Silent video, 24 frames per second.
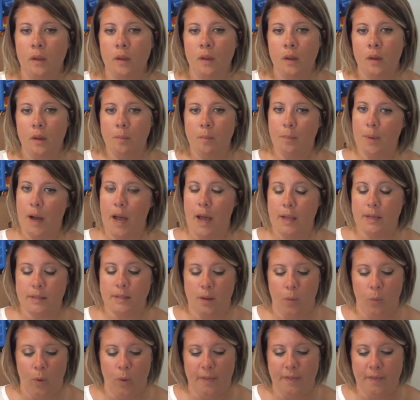But
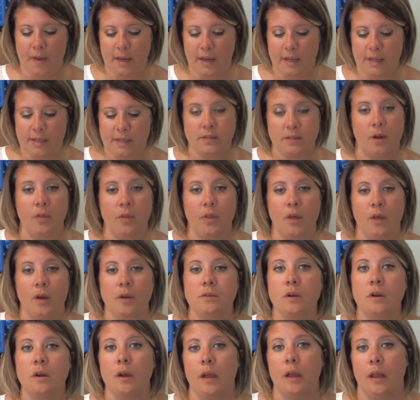what that is, those
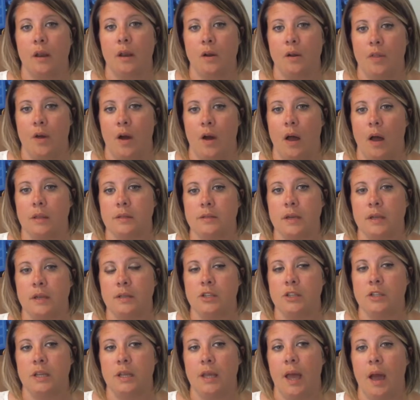are her inner thoughts. And
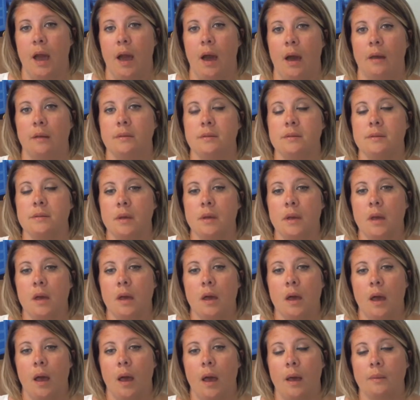she has,
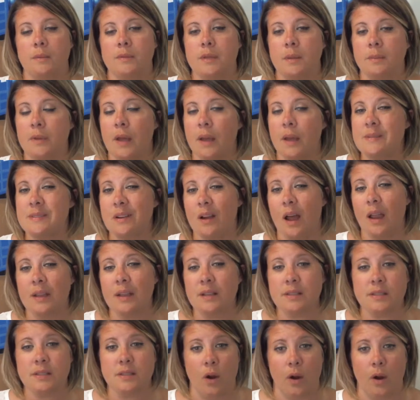sometimes they're
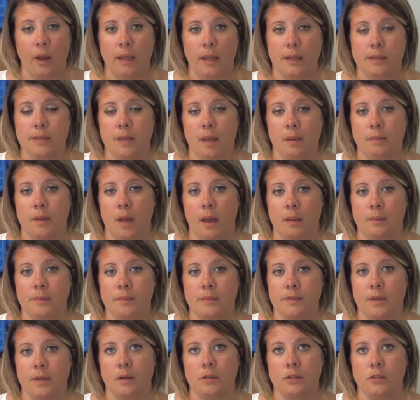kind of snarky, sometimes
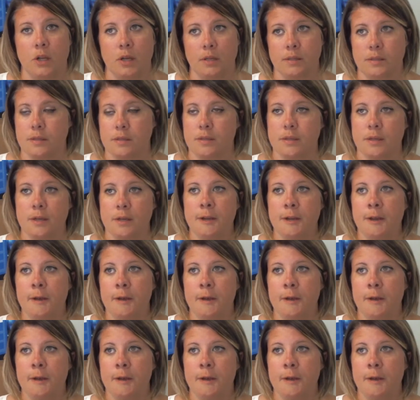they're just,